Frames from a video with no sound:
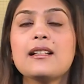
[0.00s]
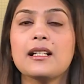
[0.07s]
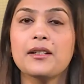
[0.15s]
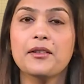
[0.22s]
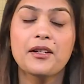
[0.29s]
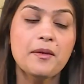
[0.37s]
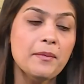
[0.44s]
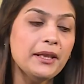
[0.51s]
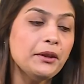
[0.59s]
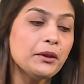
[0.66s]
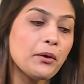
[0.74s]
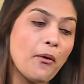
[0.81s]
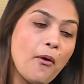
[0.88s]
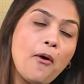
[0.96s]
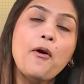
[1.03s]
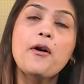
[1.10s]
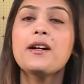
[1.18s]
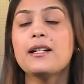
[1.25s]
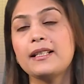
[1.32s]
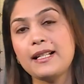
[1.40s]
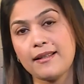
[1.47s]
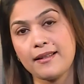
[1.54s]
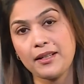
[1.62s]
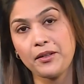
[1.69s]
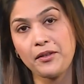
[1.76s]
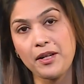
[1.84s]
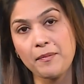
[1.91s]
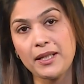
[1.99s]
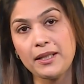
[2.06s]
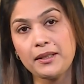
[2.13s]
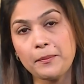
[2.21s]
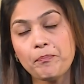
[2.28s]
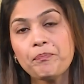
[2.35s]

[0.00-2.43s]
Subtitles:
agreement or a disagreement.